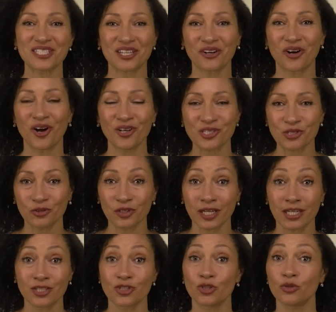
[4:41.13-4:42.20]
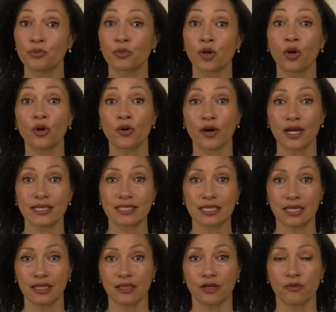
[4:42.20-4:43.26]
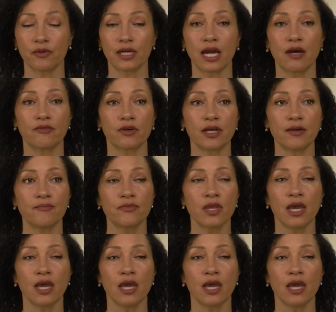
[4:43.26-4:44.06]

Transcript: that are also looking to progress in their recovery.